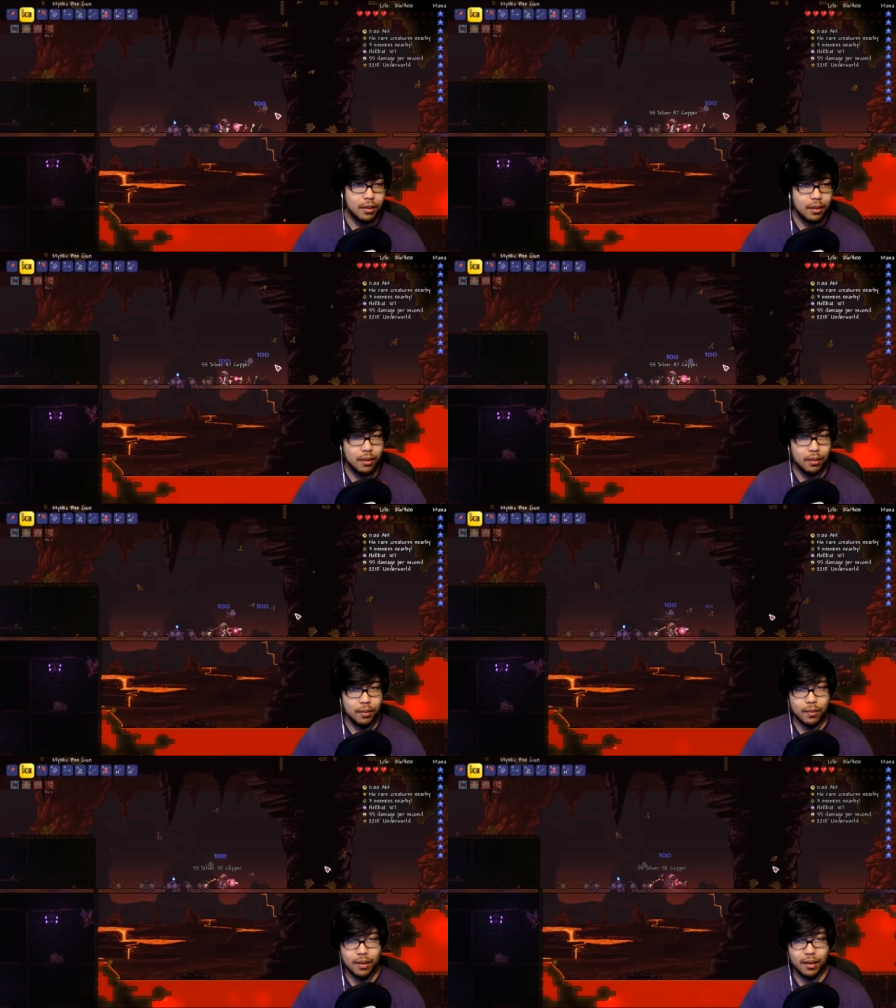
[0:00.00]
Oh
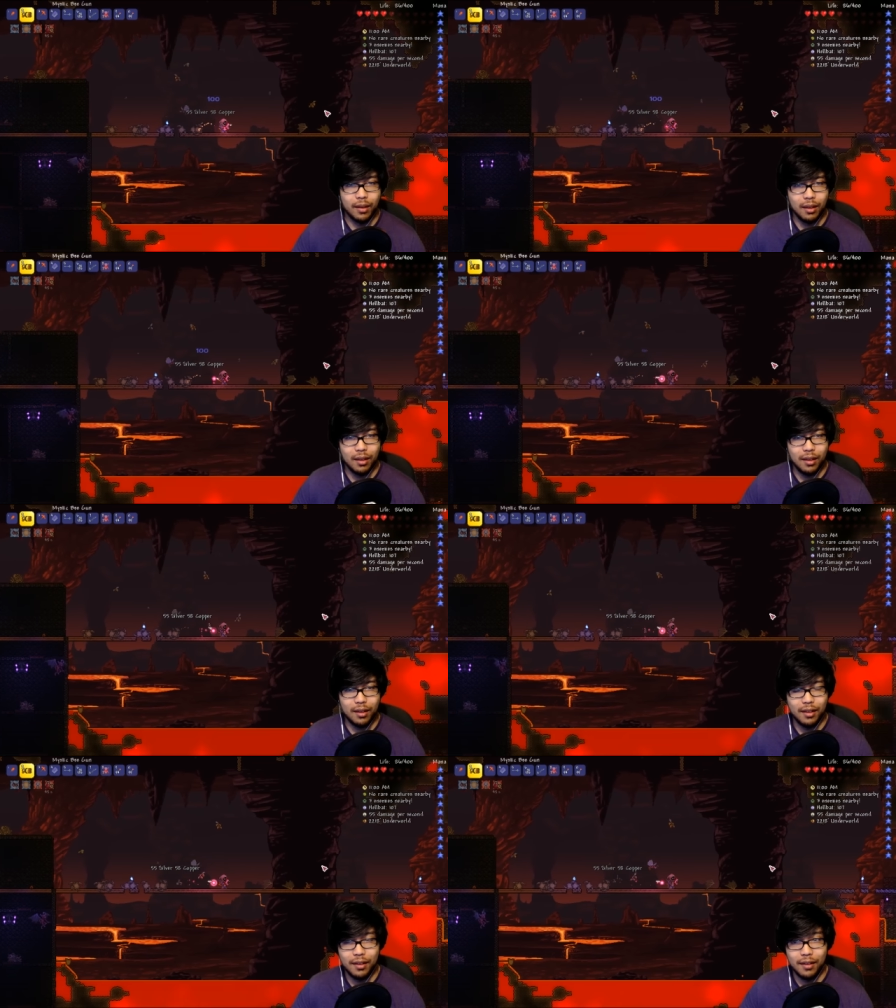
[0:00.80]
my god.
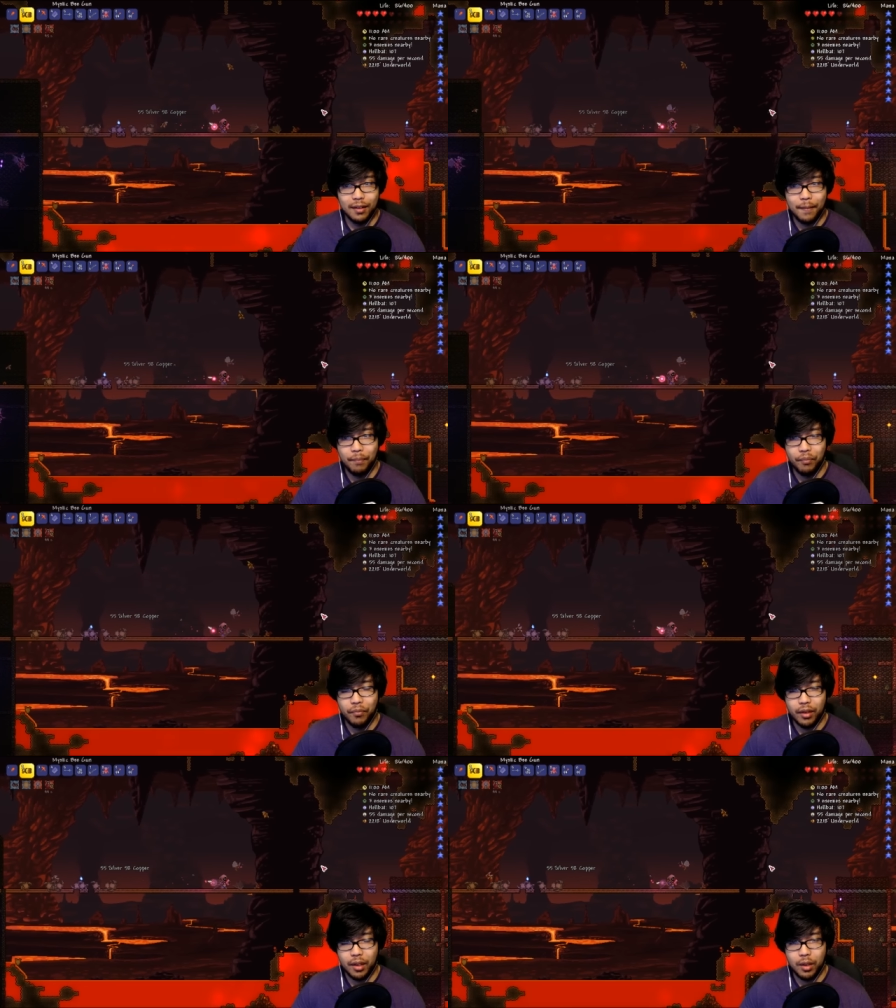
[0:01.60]

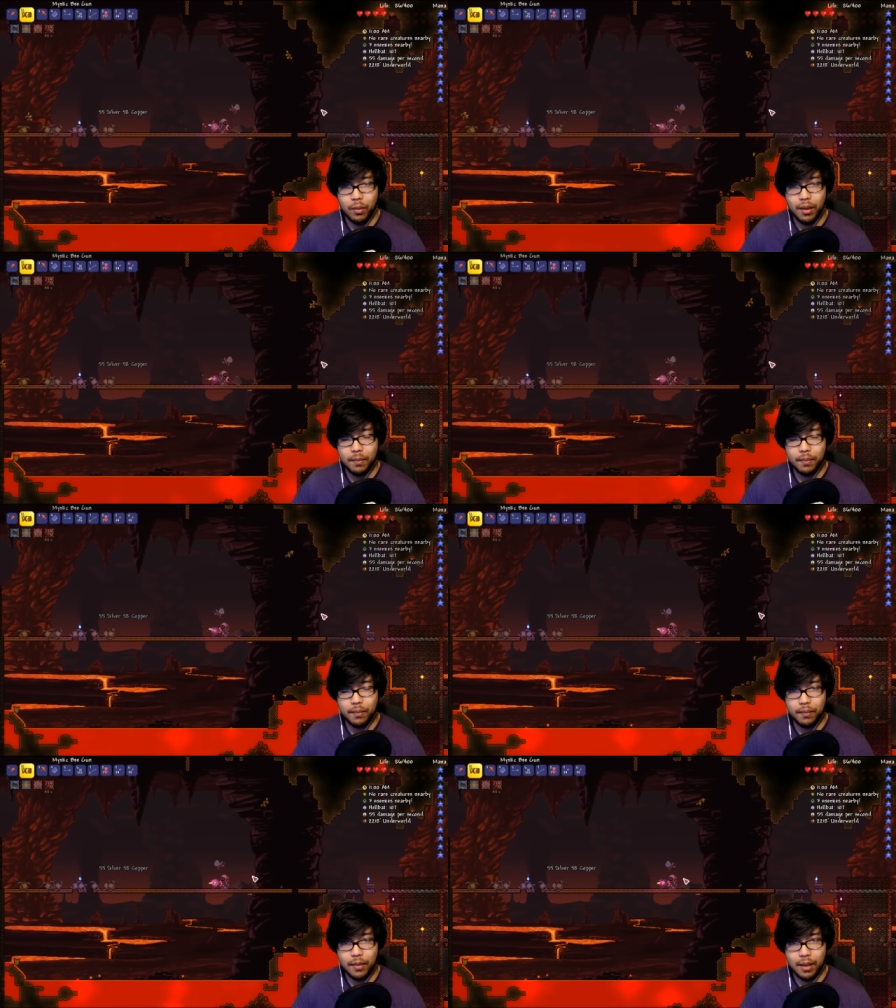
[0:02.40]
You know what?
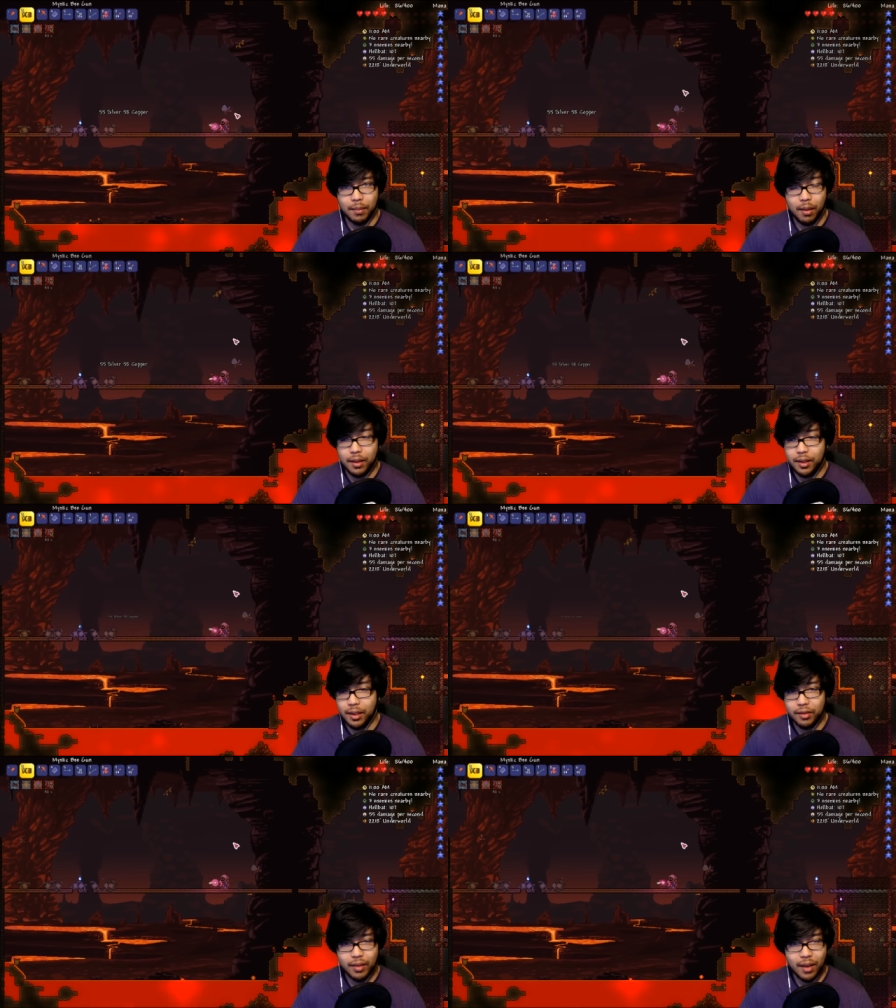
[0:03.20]
I
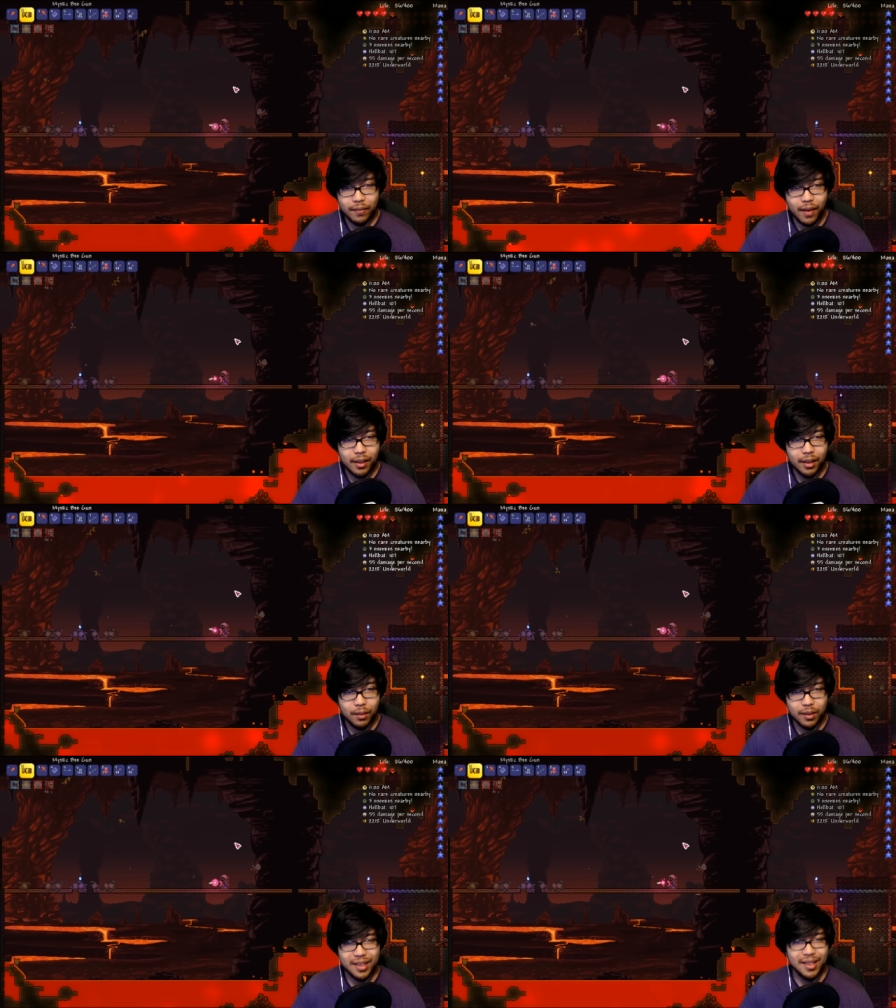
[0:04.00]
apologize for not finding it.
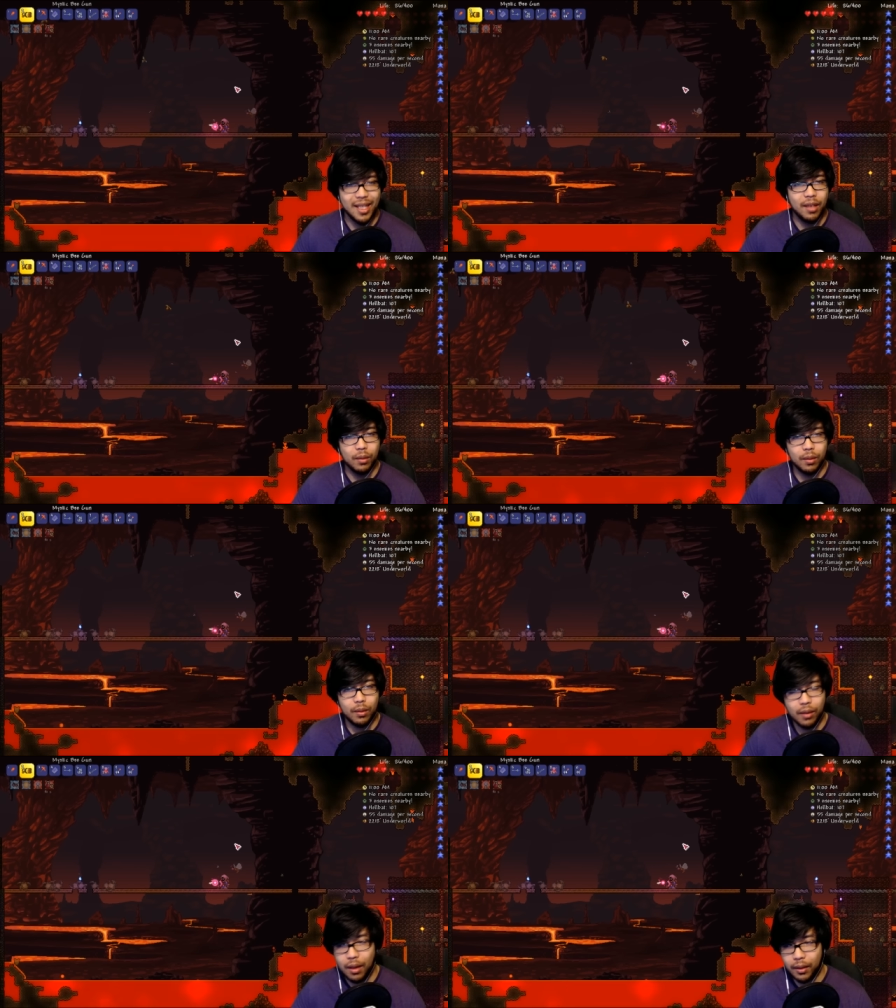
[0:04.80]
We're gonna stay here a little
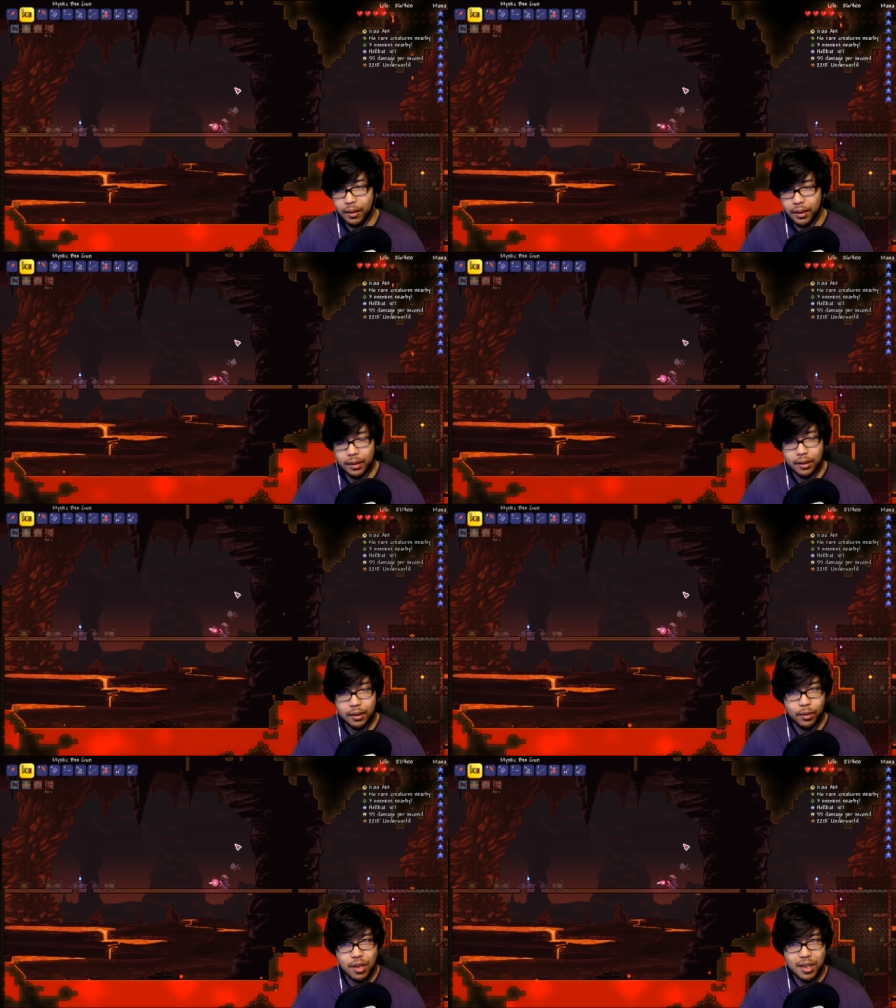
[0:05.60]
longer.
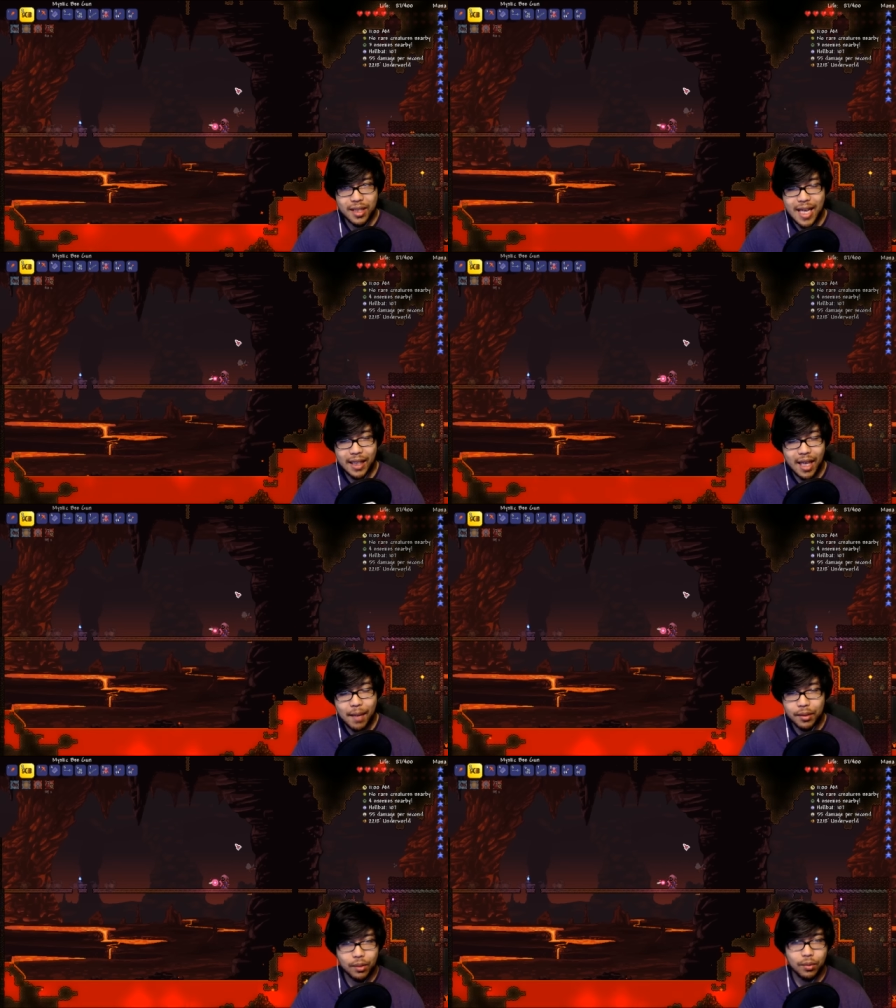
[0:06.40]
We're not going to end the
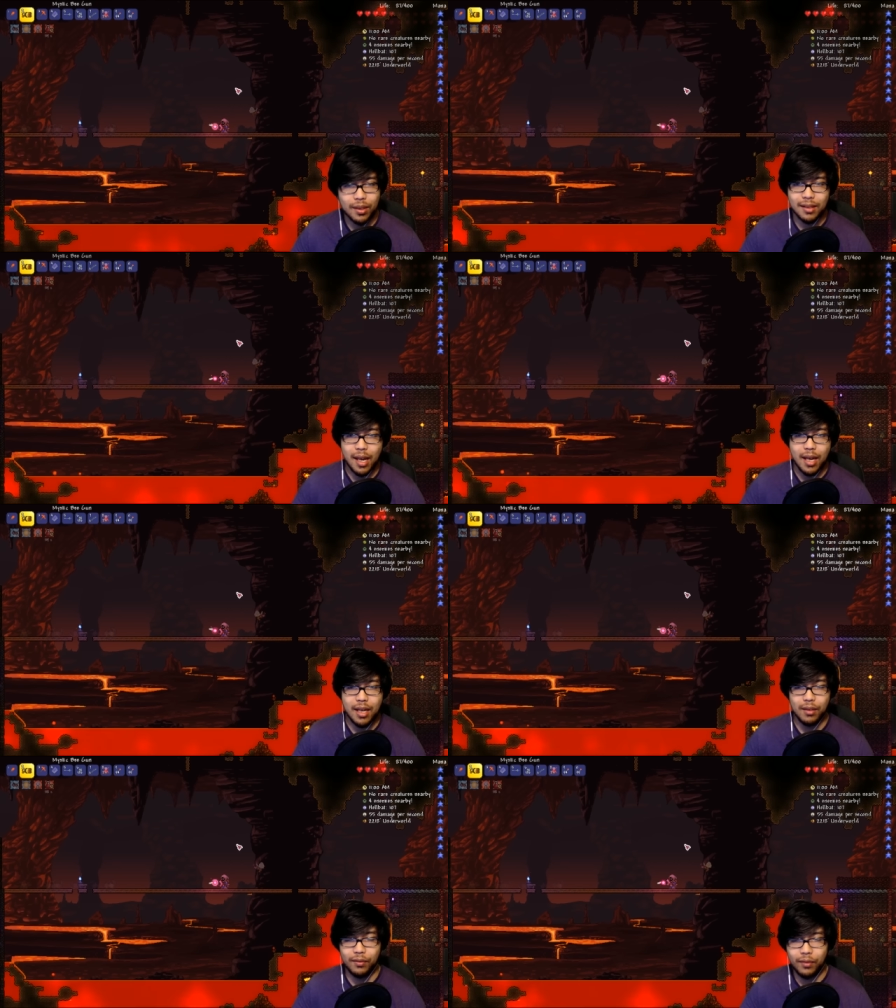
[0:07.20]
episode. We're going to stay
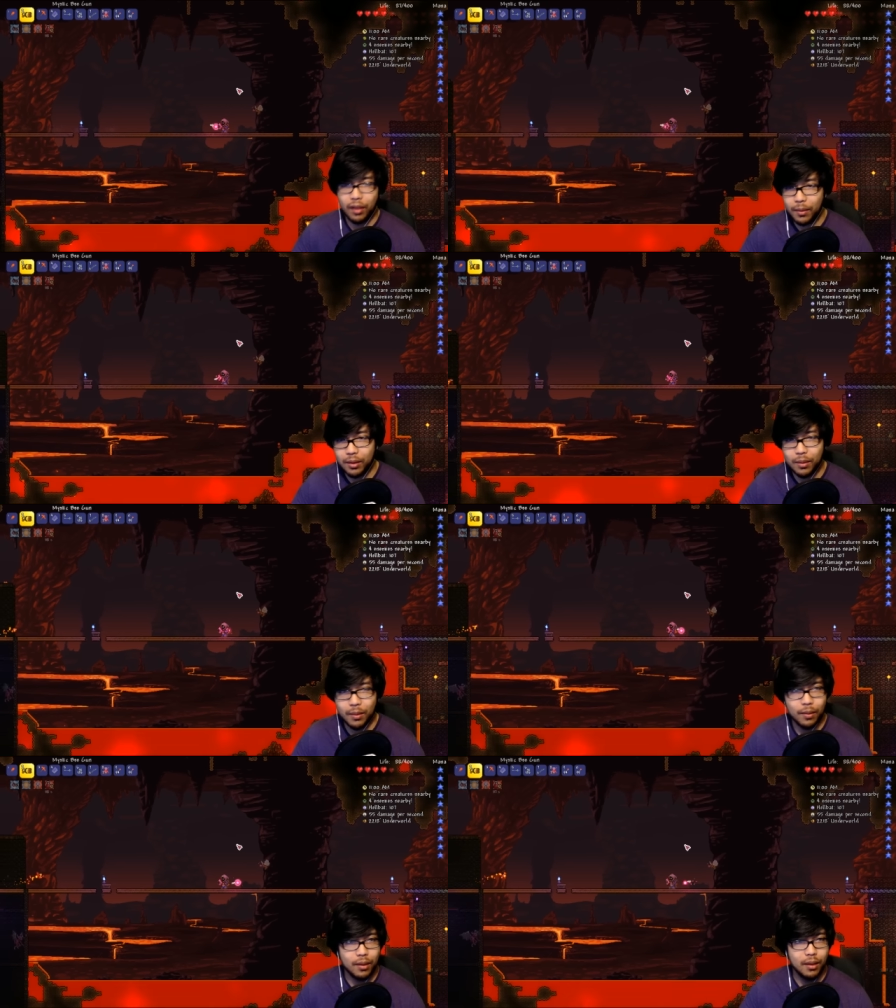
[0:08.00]
here and farm a little bit
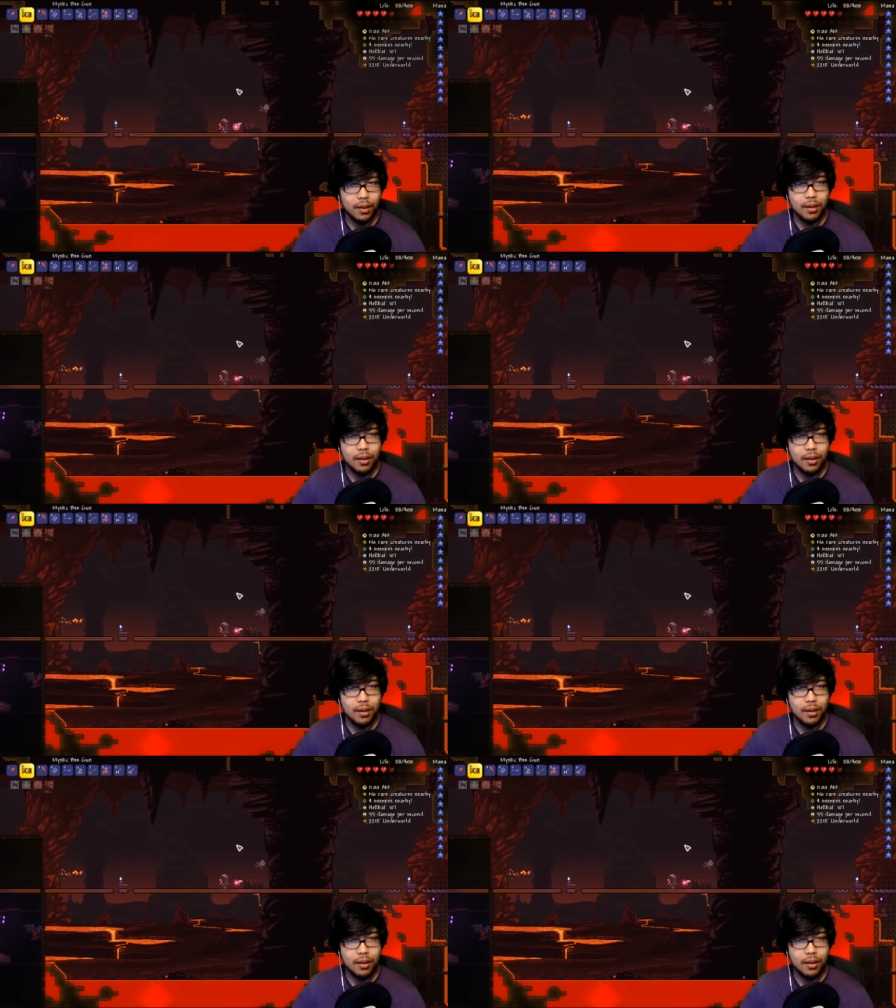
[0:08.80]
more.